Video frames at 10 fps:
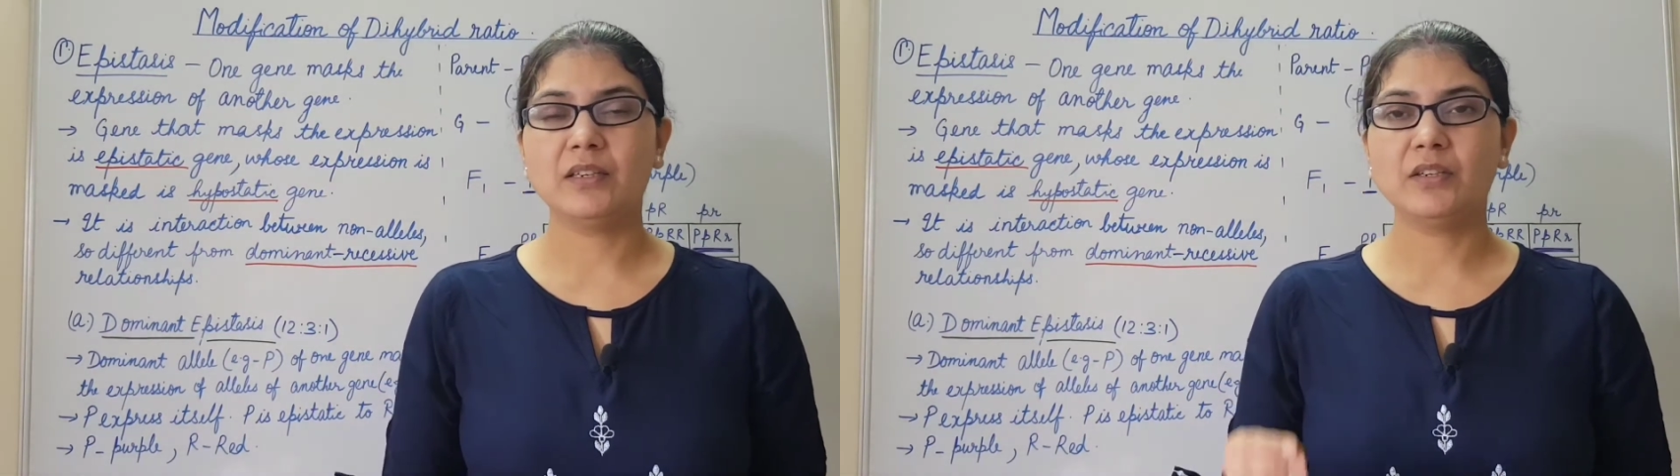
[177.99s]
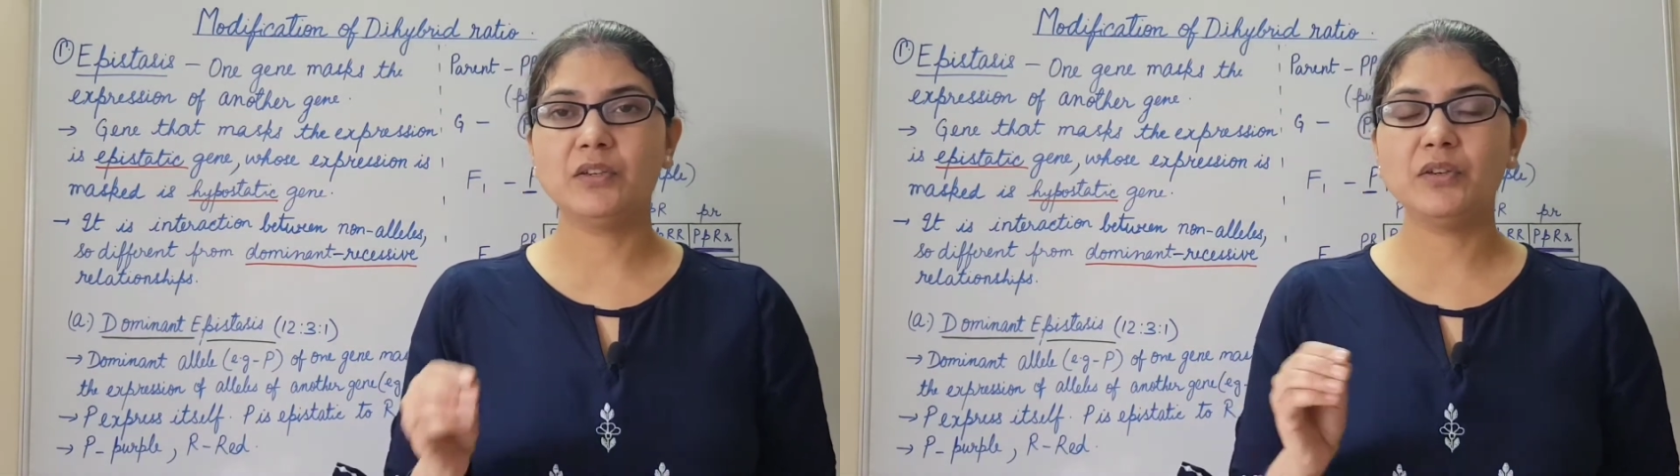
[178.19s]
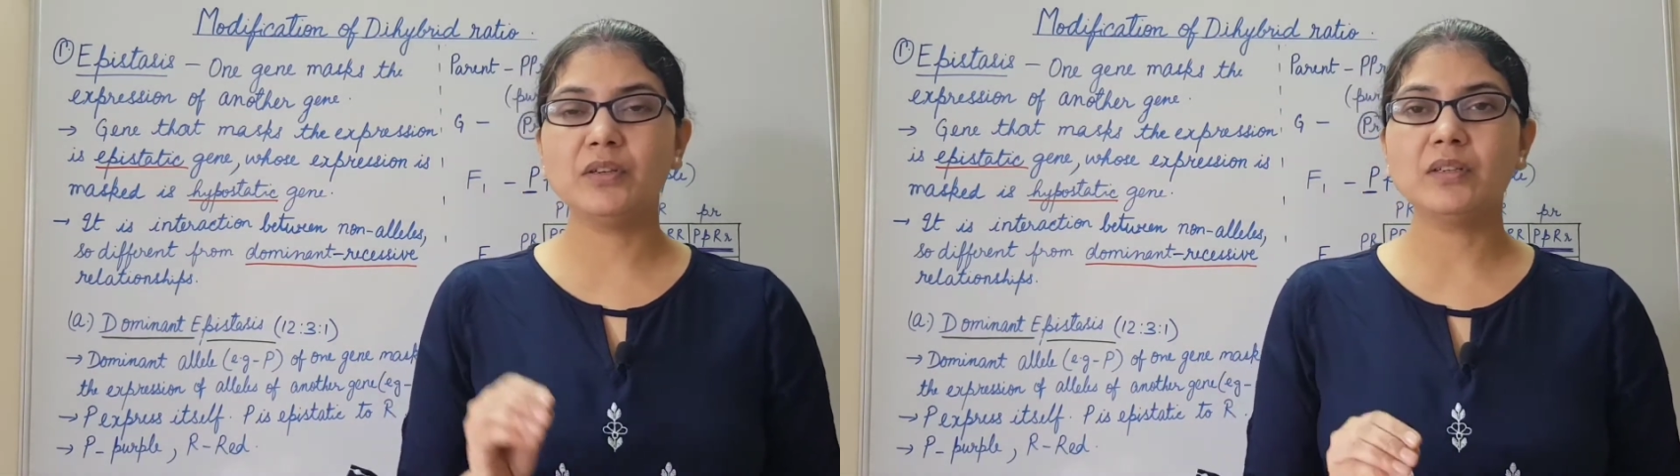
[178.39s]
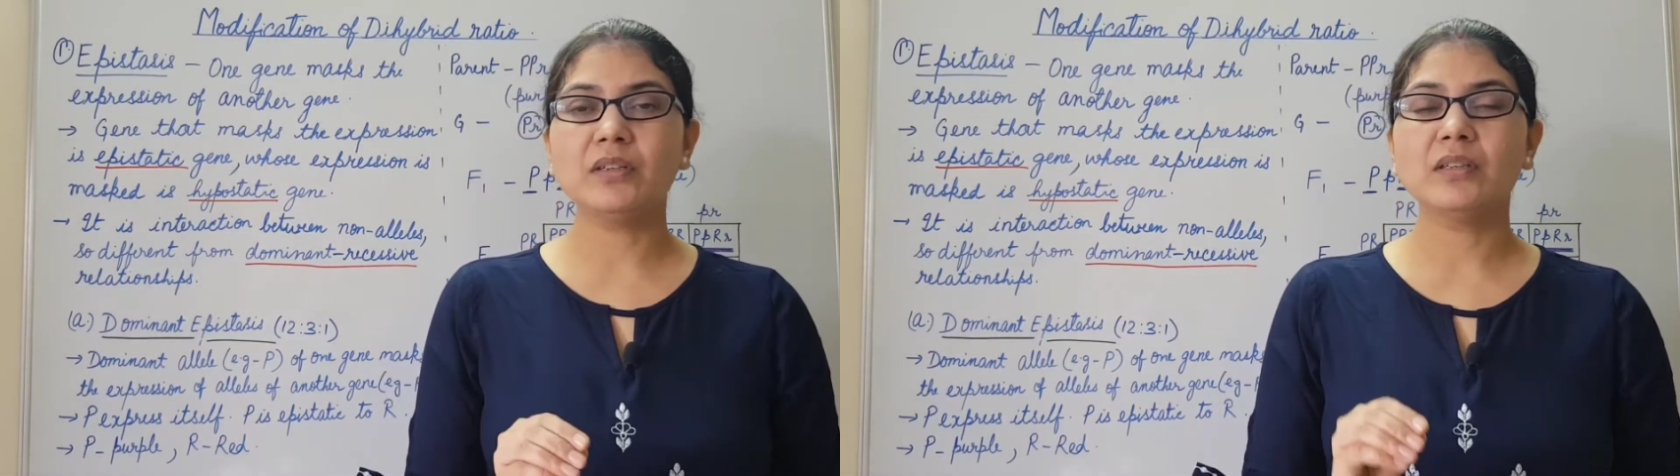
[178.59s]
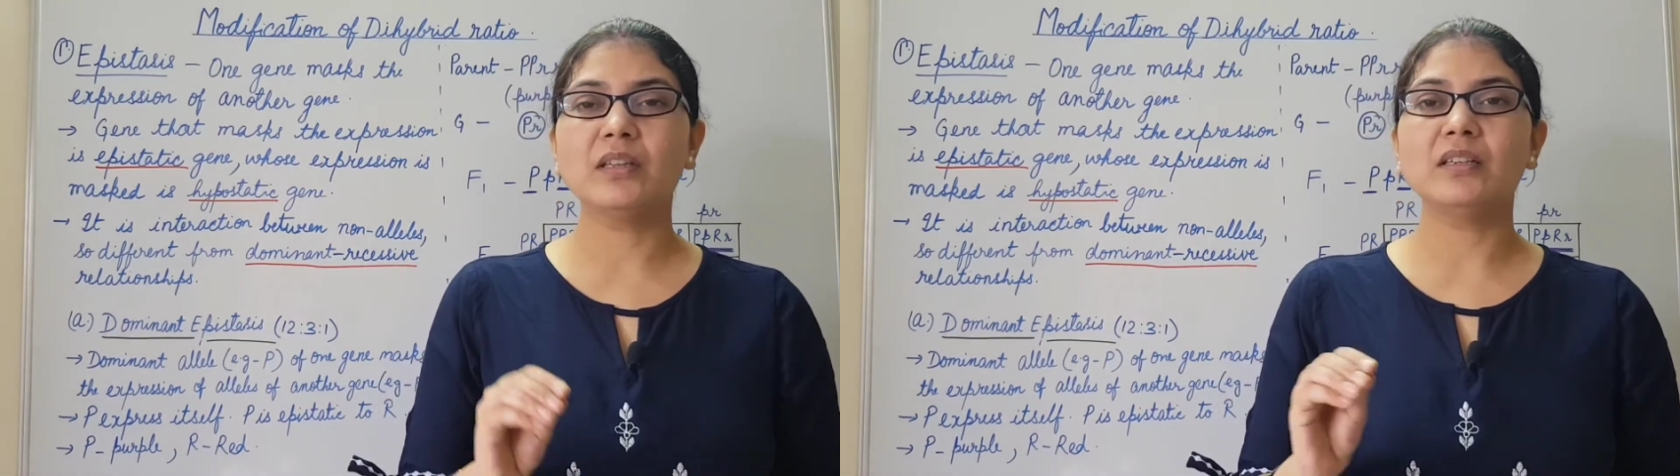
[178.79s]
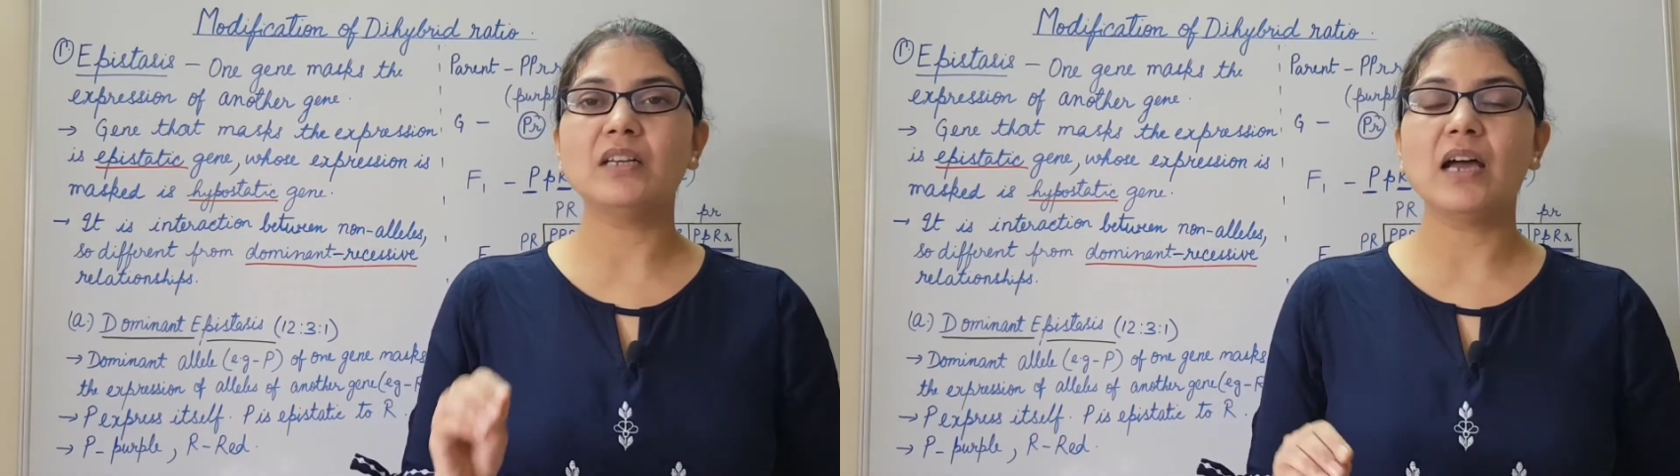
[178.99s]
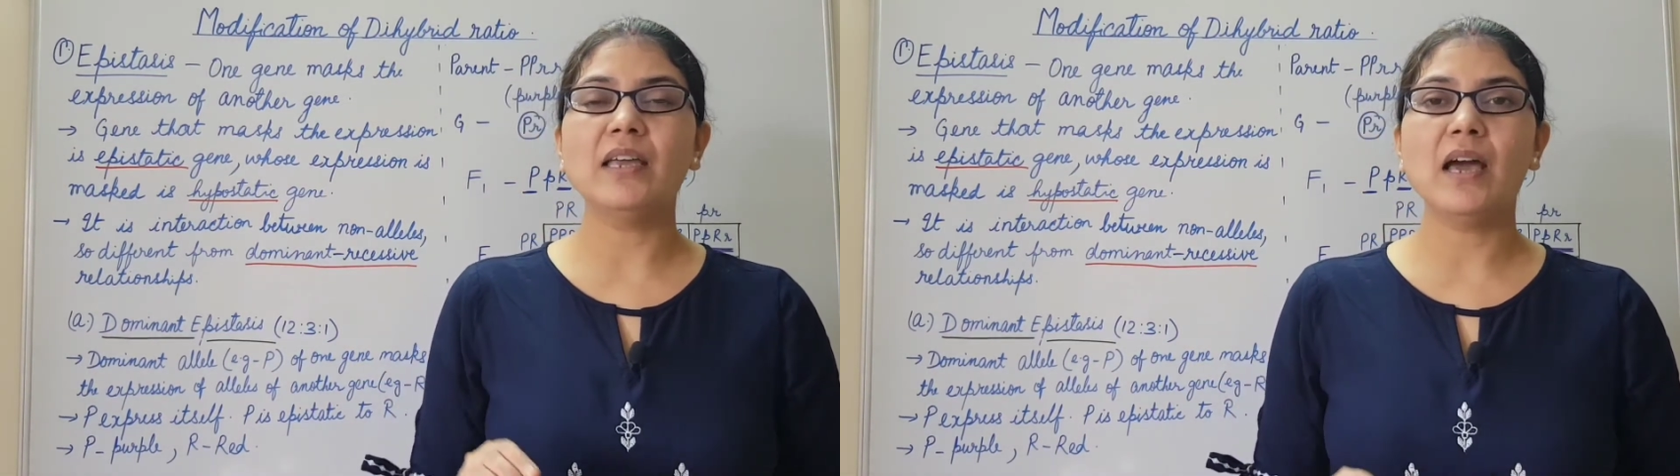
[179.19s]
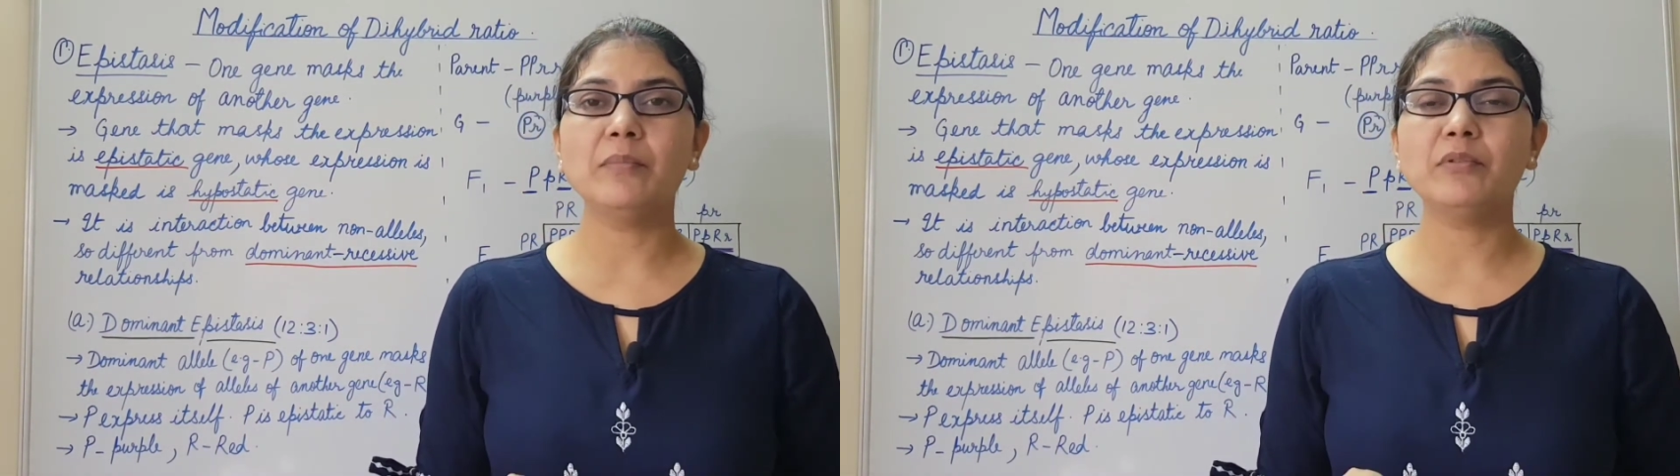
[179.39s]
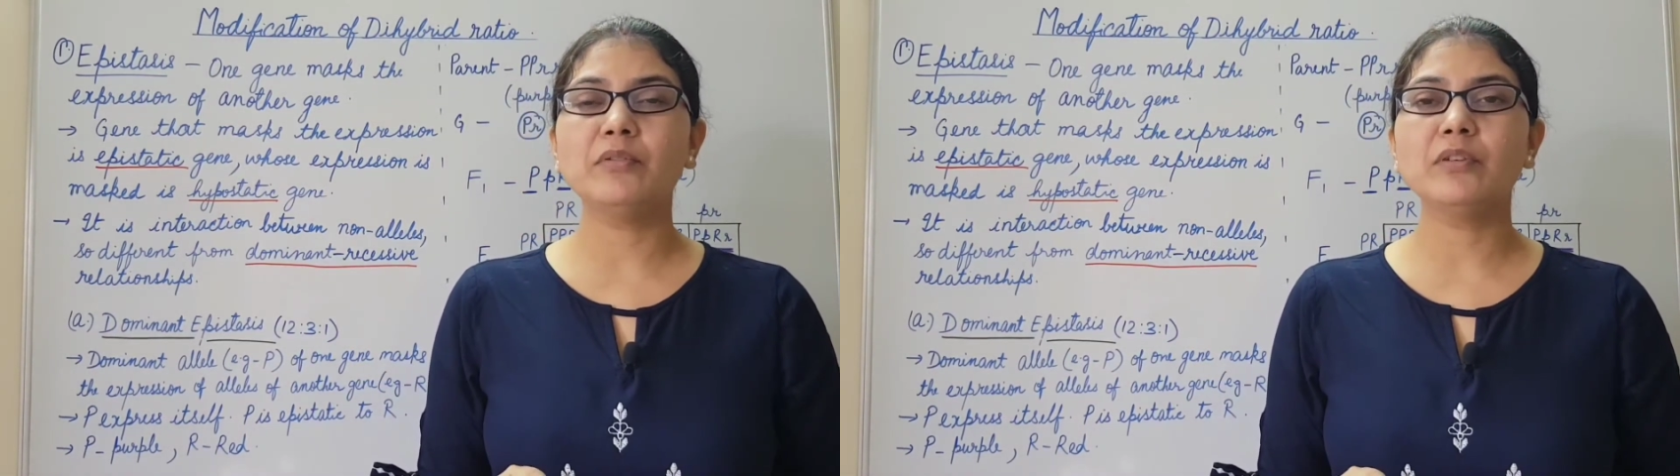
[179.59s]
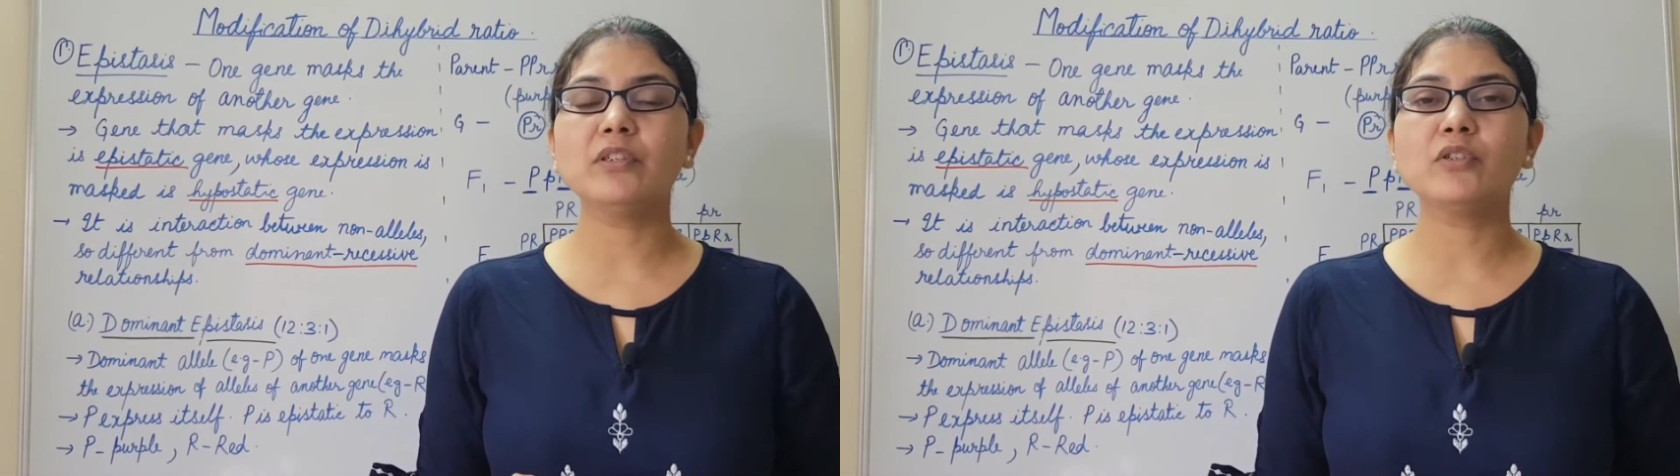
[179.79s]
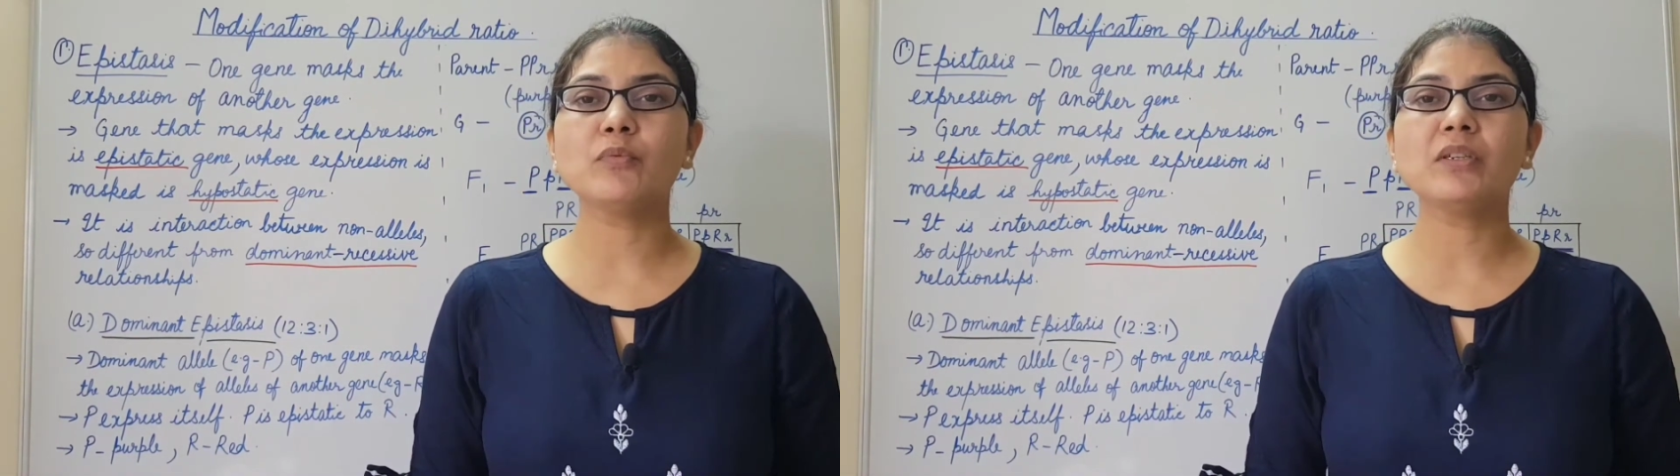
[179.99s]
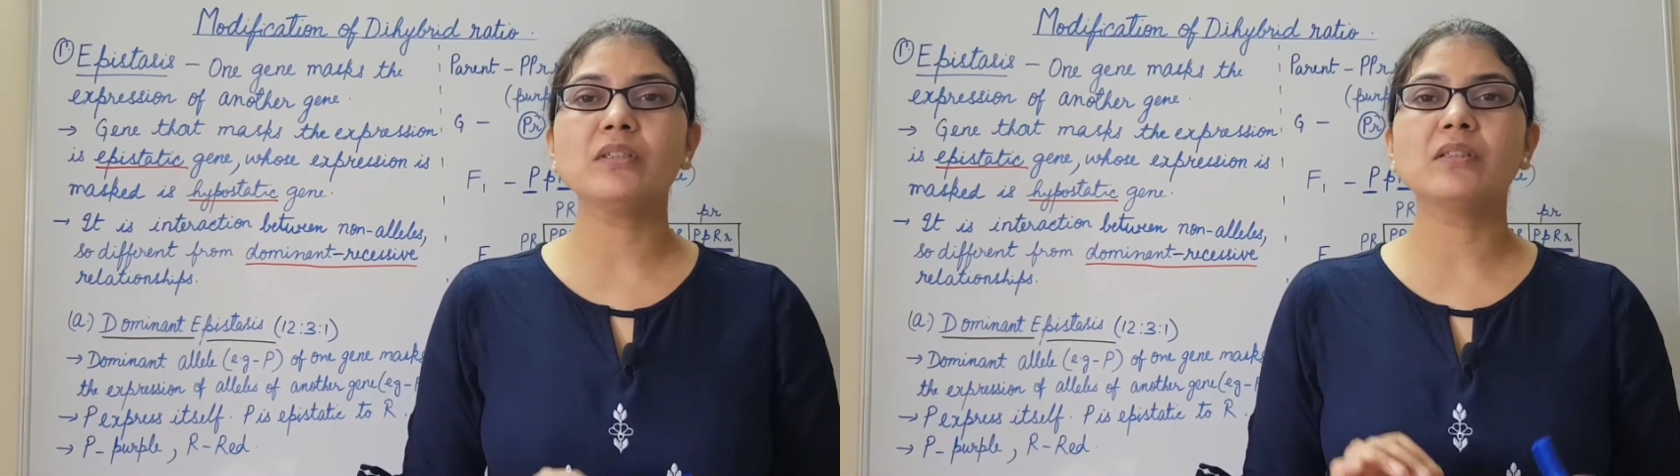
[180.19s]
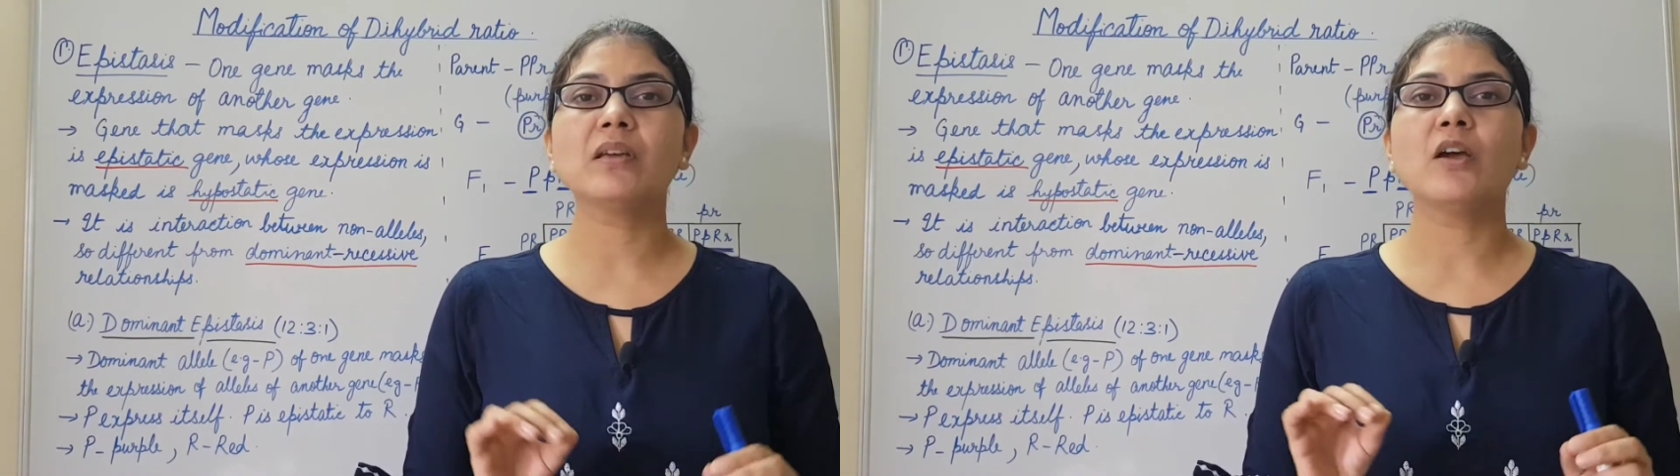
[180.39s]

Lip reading: Here the dihybrid ratio is